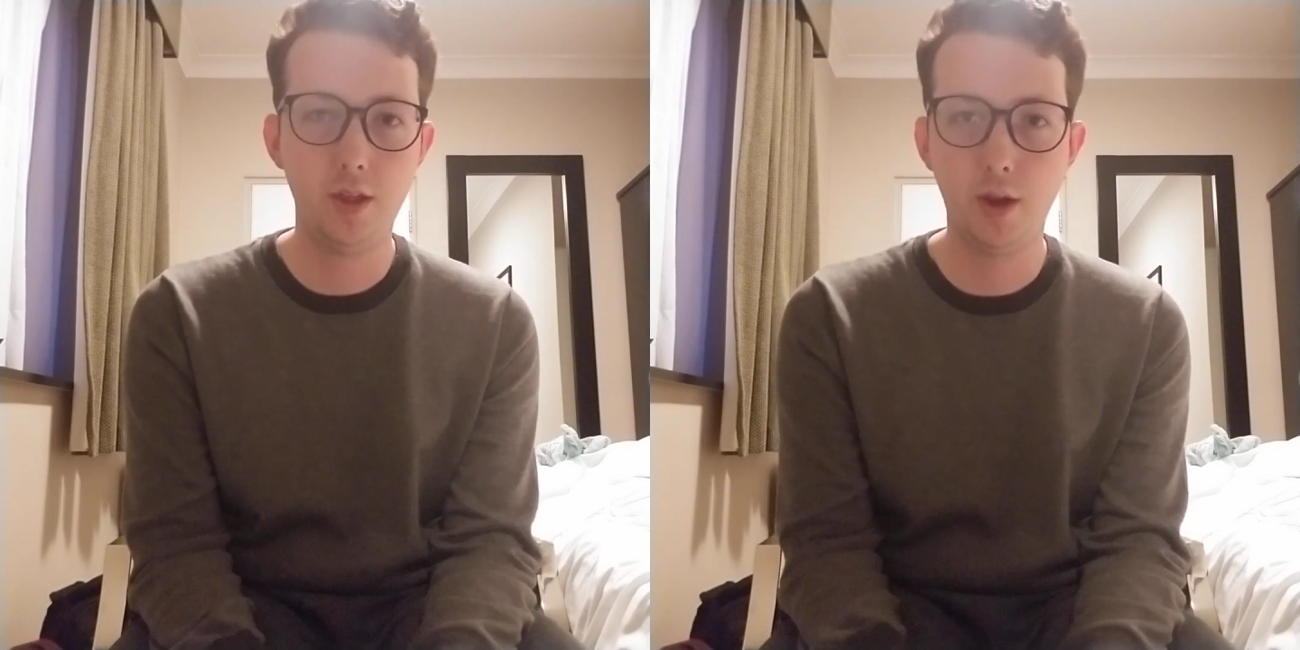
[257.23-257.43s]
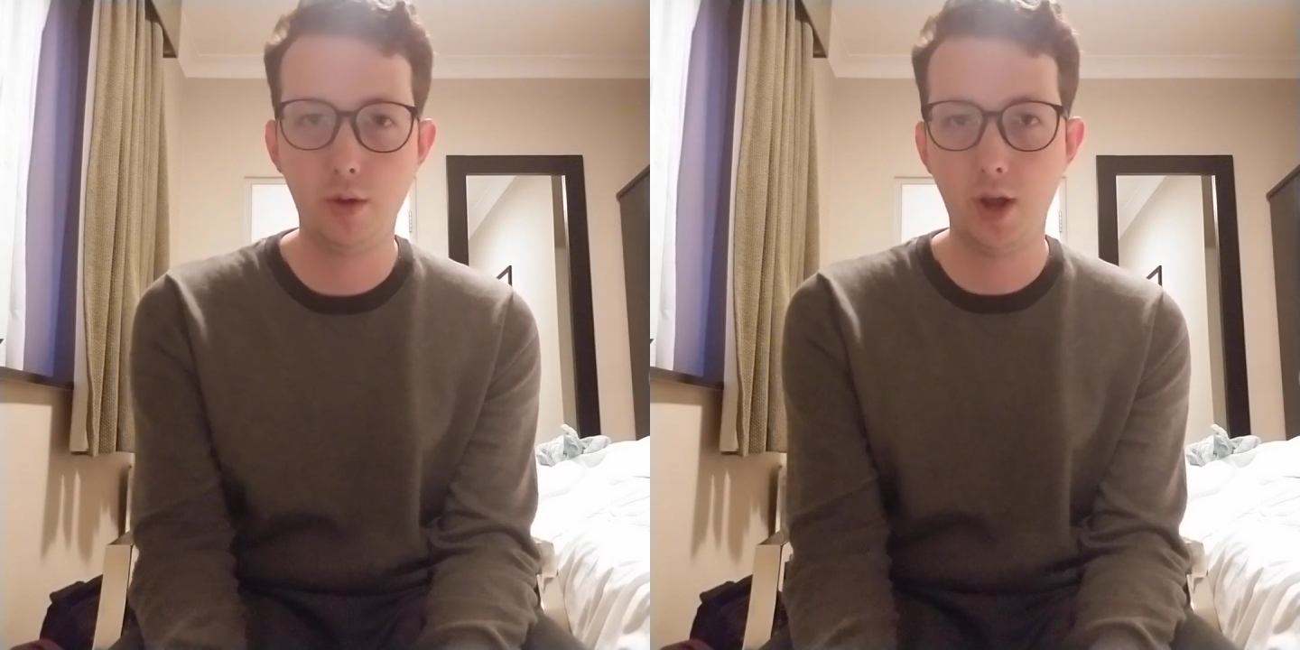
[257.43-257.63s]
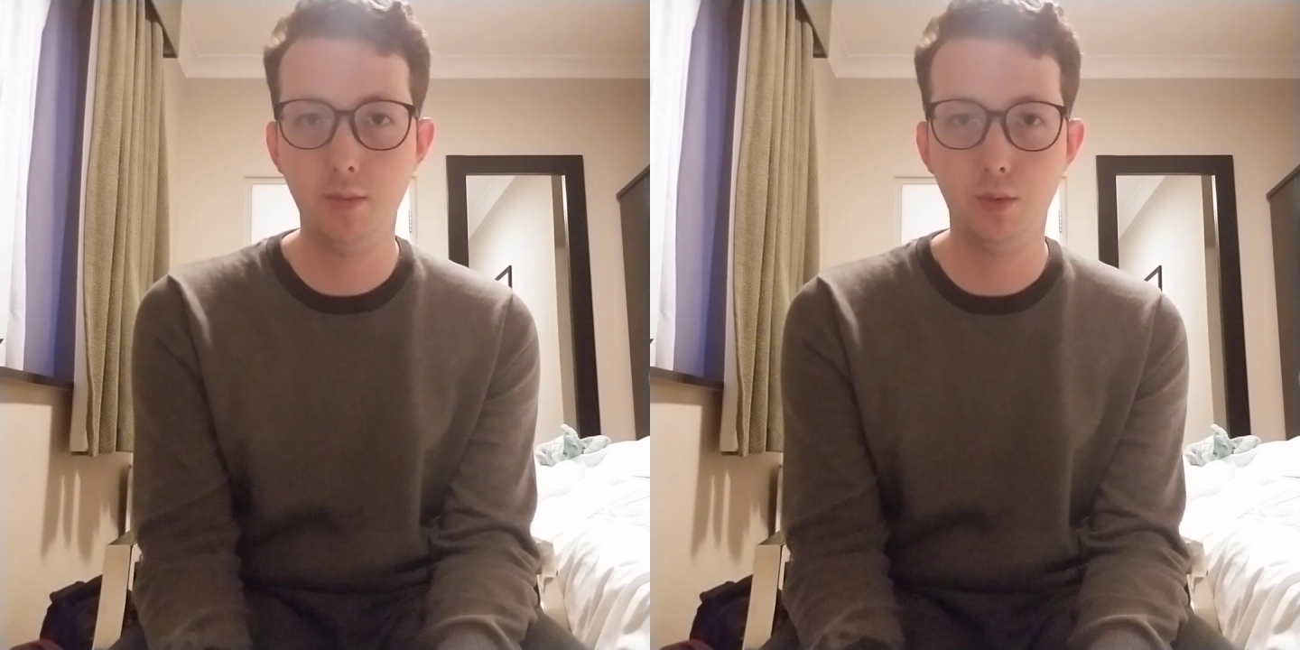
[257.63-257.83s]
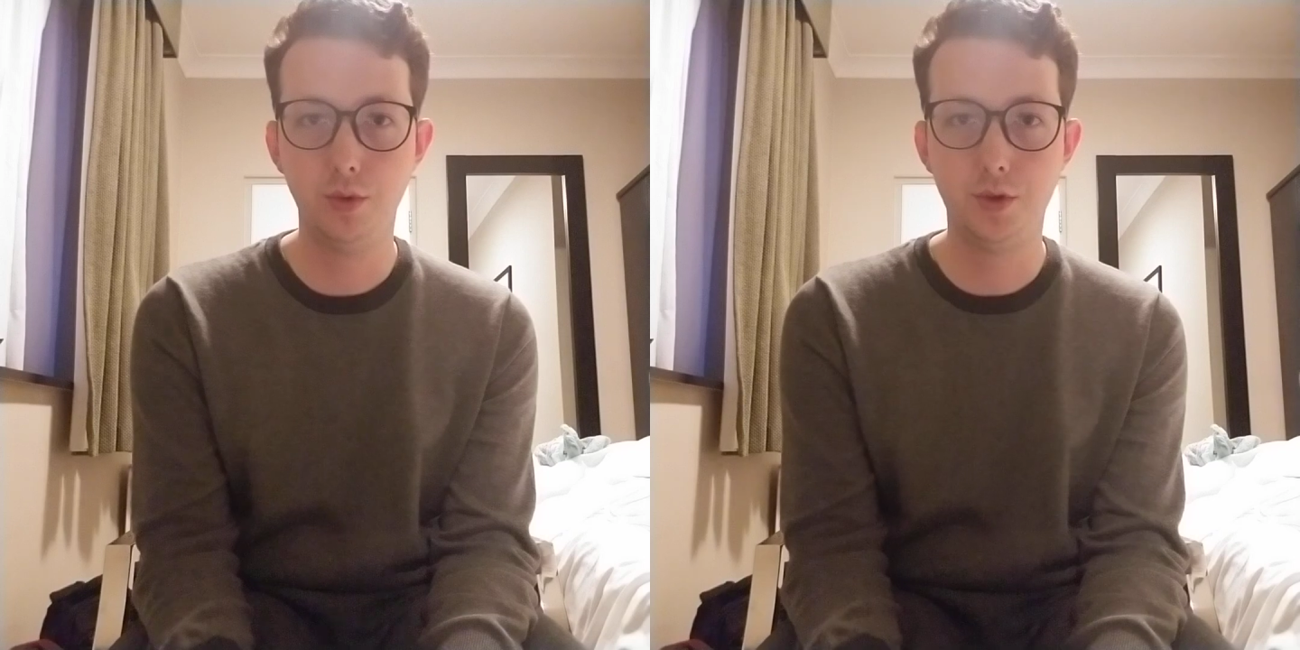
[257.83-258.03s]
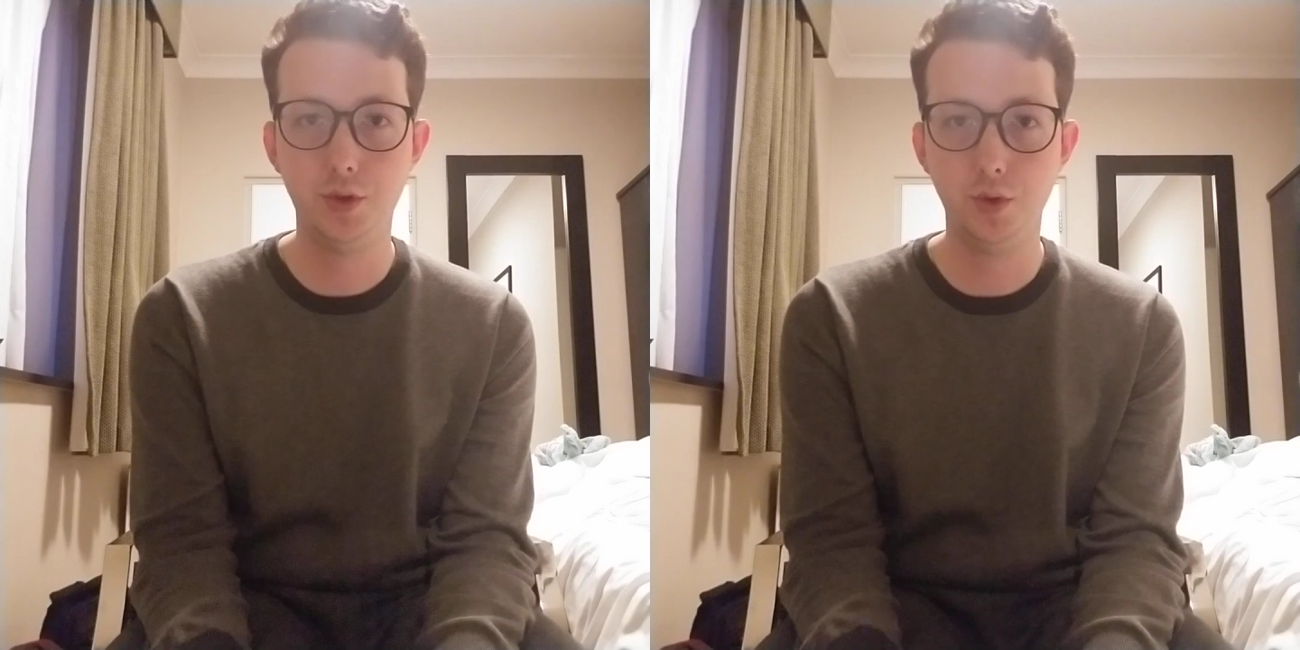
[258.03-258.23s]
they were
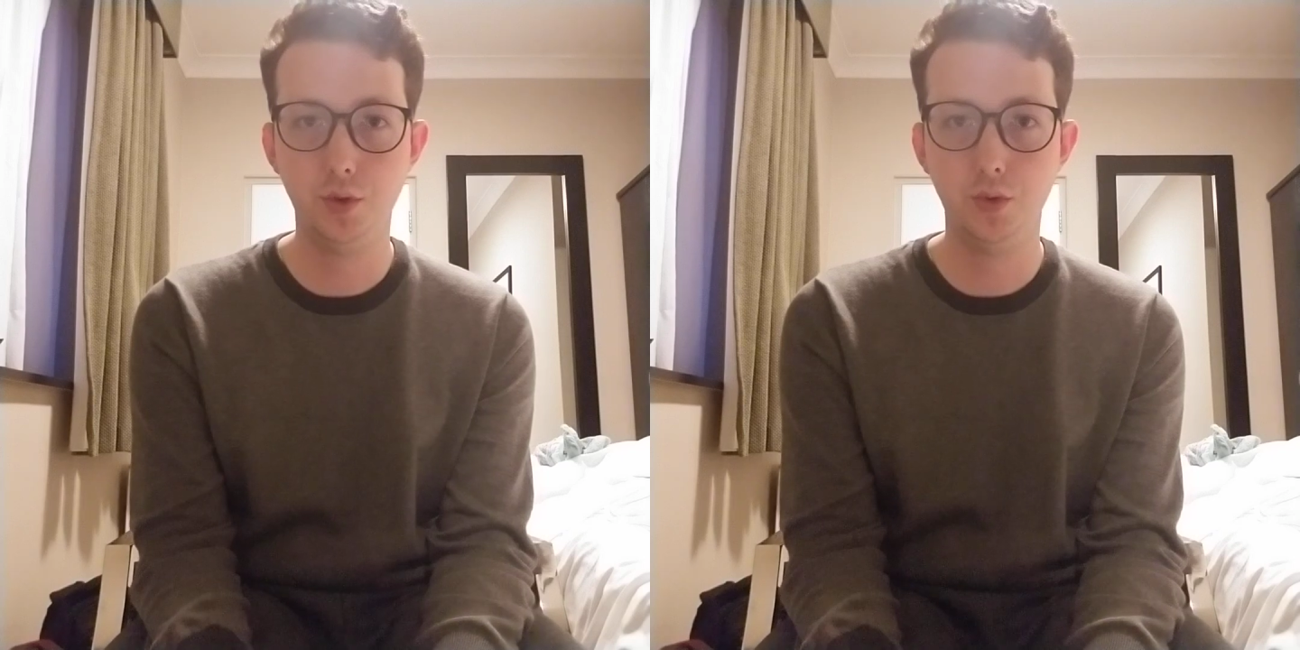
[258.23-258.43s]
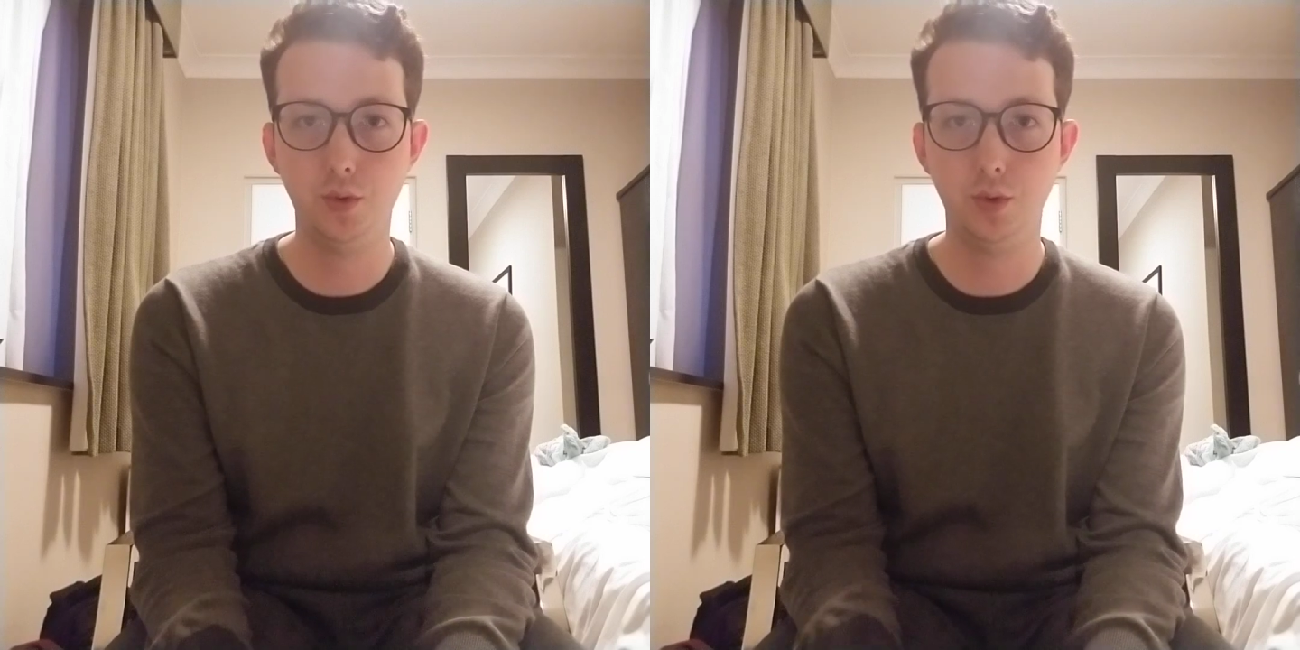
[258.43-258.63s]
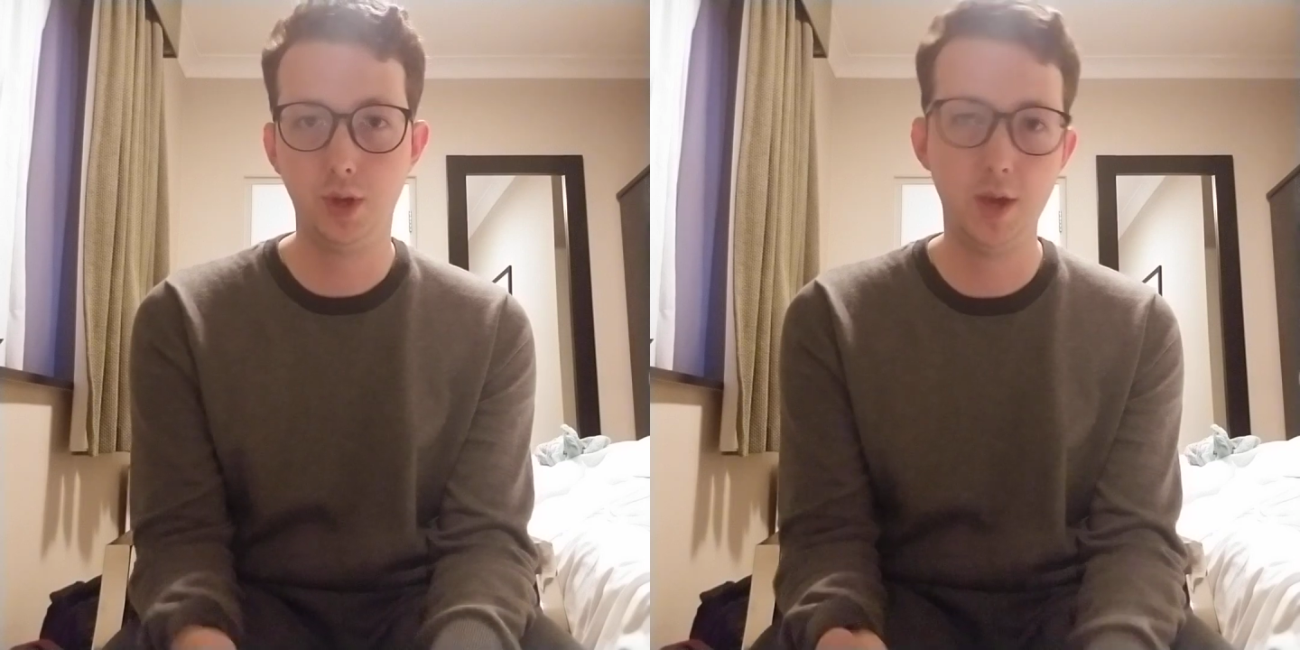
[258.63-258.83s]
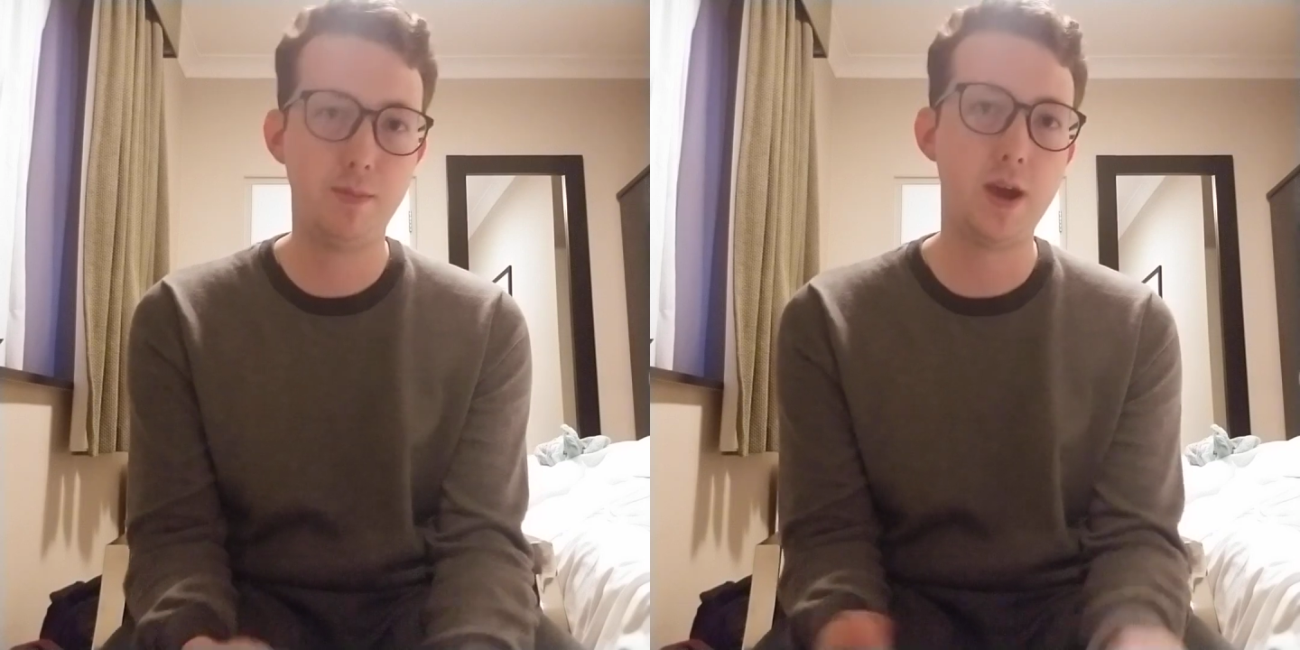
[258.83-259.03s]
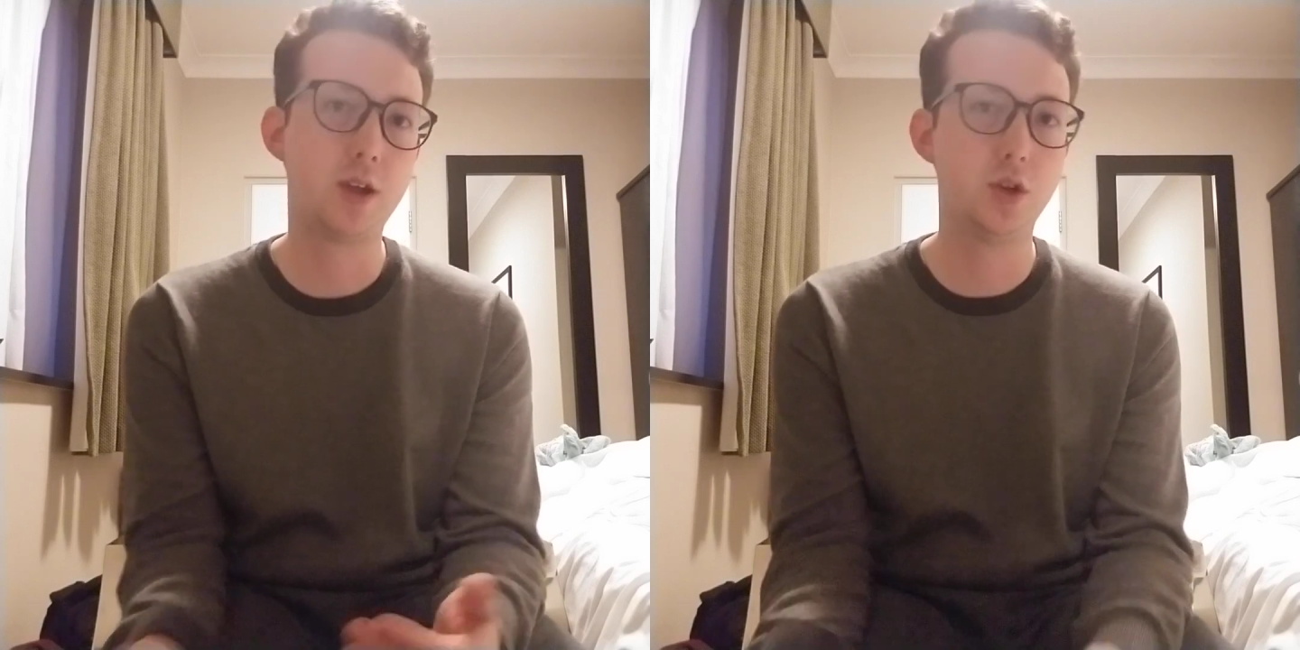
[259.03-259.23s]
able to get back